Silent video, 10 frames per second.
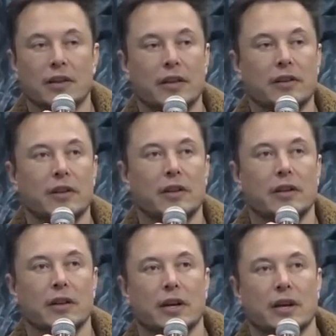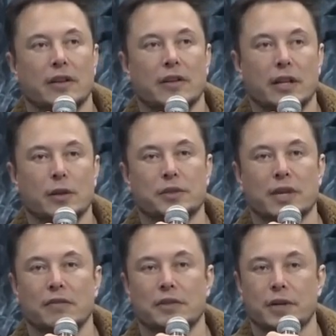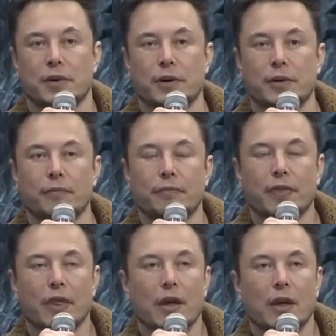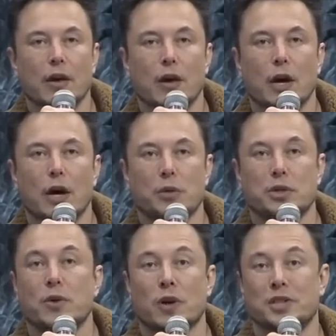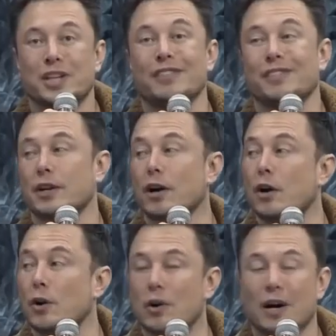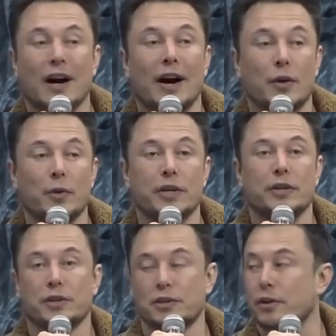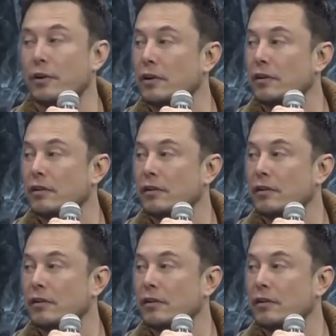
Then, uh, then there was Alpha Zero, uh, which crushed Alpha Go 100 to 0.